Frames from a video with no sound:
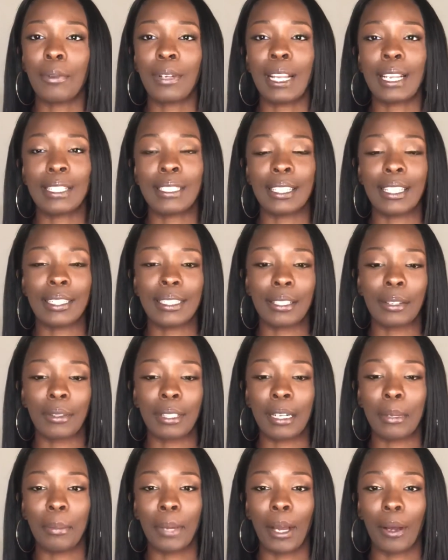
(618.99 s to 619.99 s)
i said something
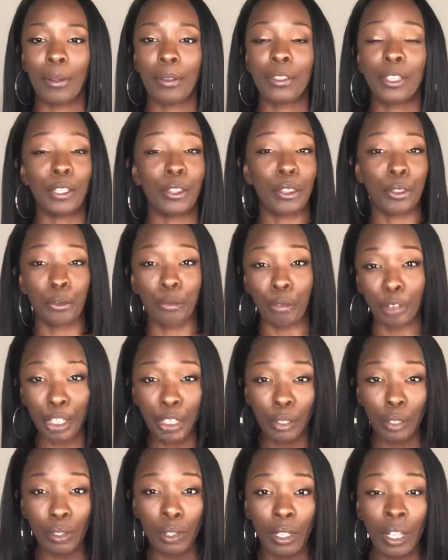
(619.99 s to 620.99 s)
about the
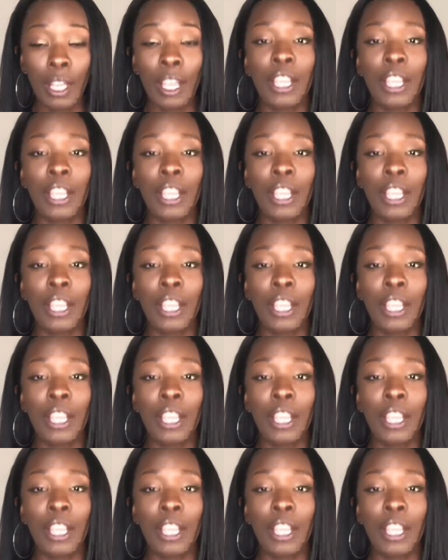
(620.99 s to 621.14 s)
thrill